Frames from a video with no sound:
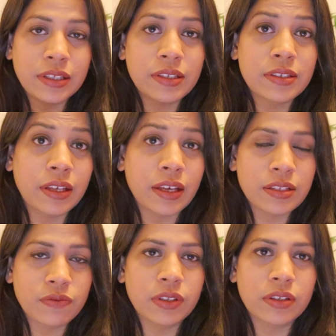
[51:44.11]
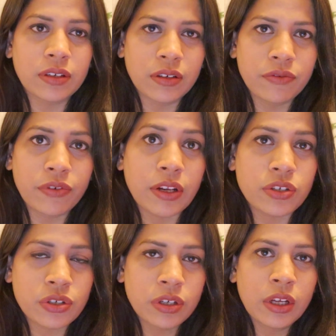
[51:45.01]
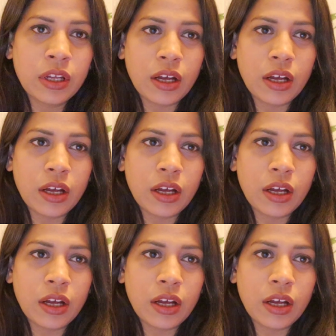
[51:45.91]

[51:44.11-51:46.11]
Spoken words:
these things with a fresh